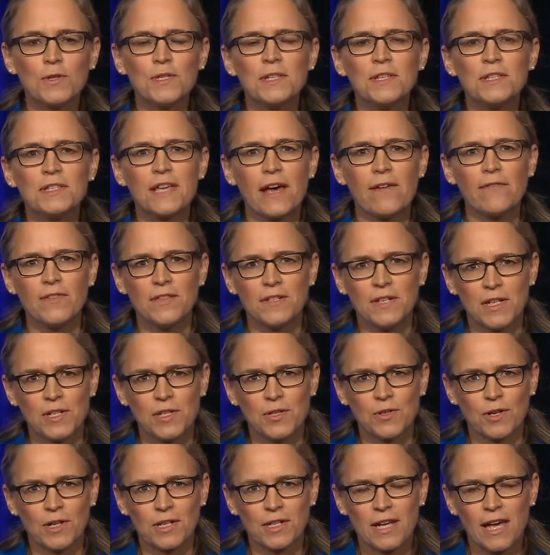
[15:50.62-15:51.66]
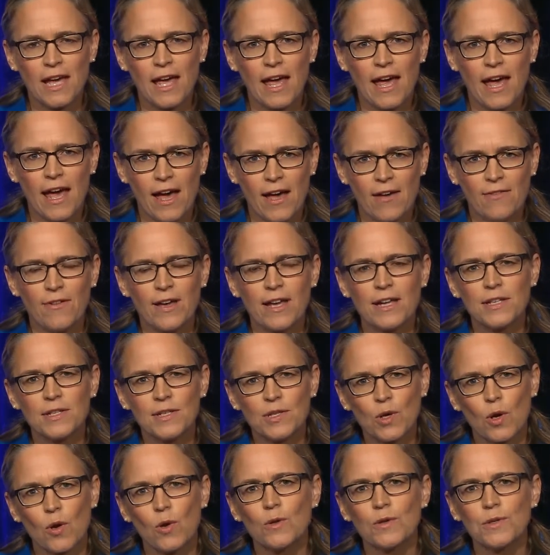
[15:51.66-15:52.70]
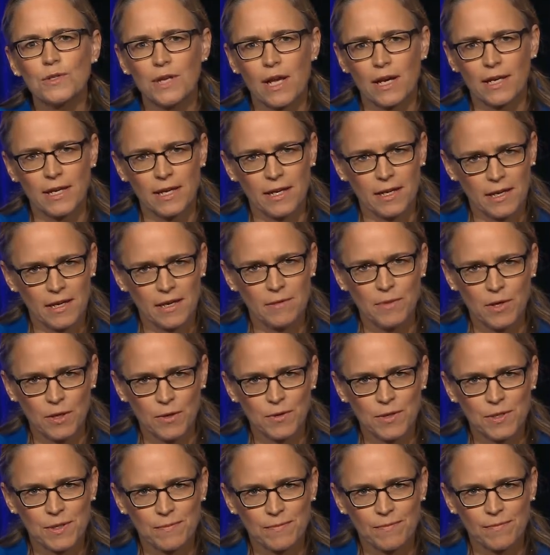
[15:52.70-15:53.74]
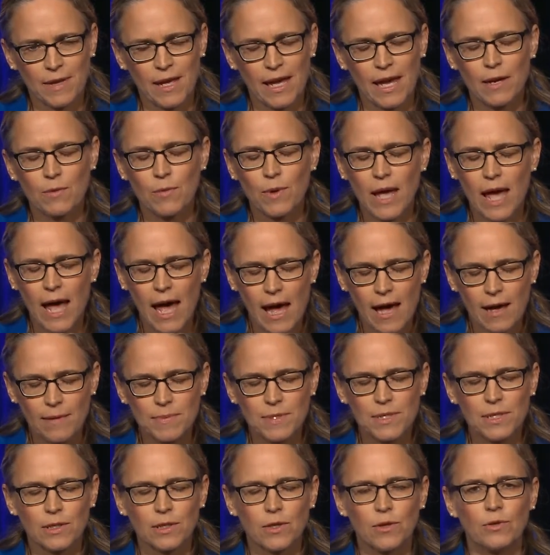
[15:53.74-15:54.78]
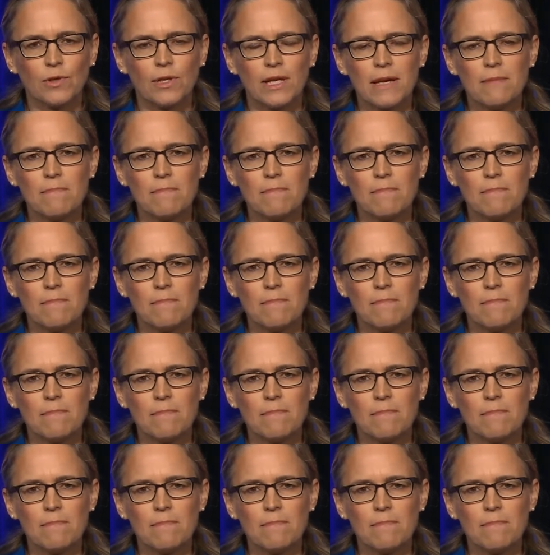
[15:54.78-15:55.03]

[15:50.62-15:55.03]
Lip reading: in the 7th District have a soul-sucking commute, and we absolutely